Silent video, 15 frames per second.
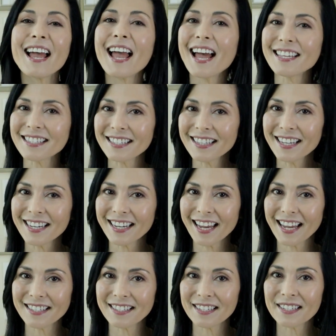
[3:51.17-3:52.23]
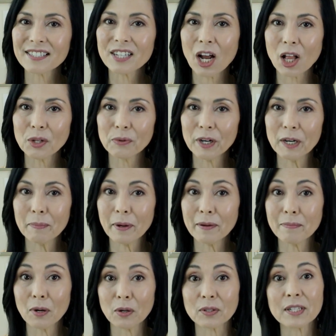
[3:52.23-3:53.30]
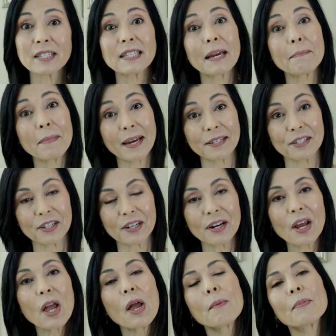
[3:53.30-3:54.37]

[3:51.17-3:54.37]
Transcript: Azelaic acid is tolerated by most, as I mentioned,